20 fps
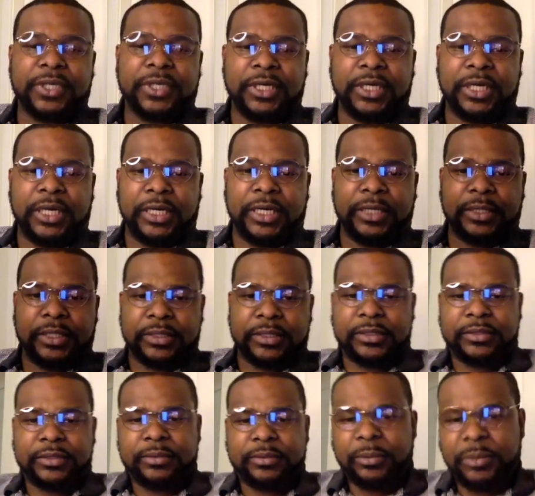
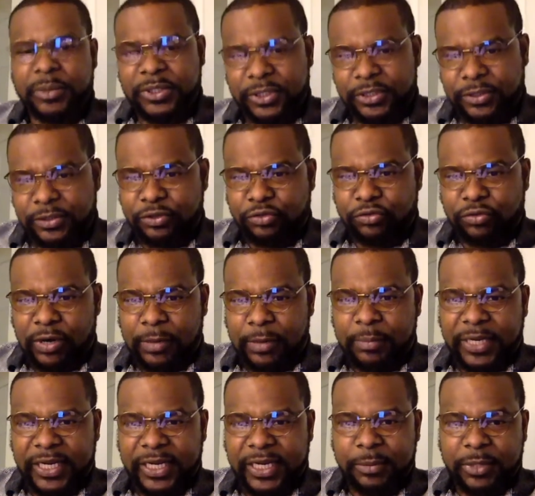Let me just
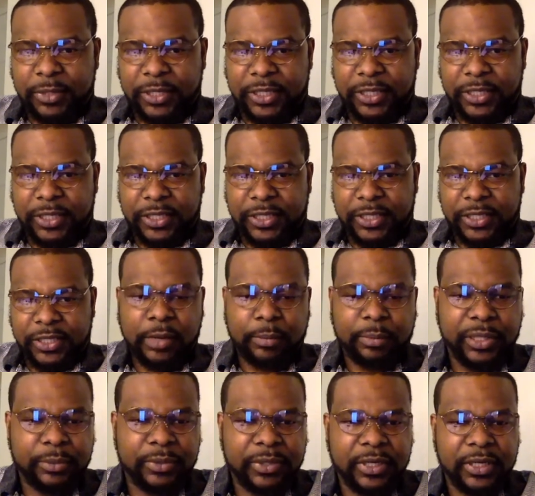drop my email in the chat,
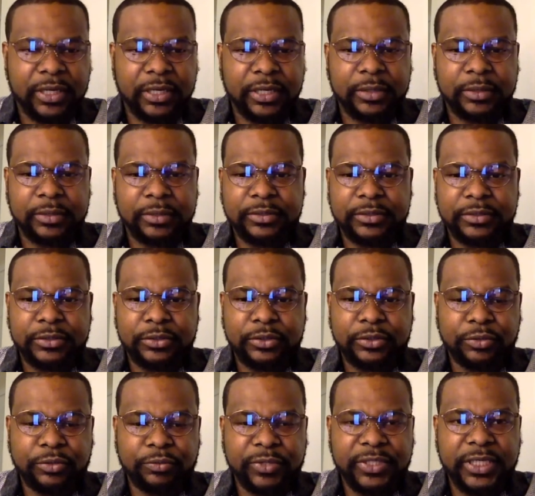but
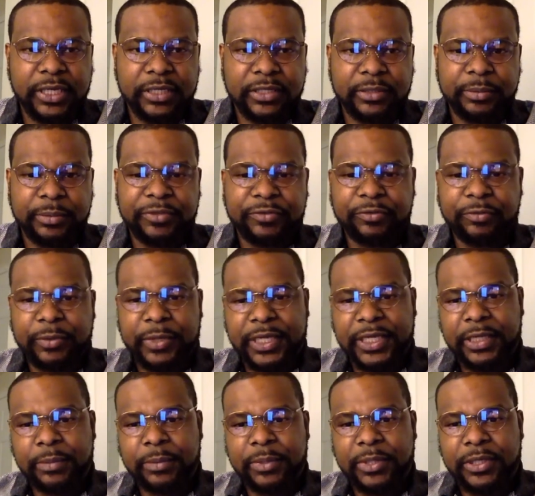you can reach out to me through
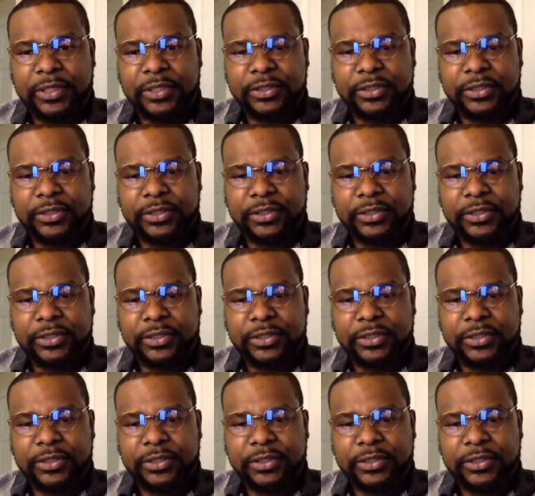my email.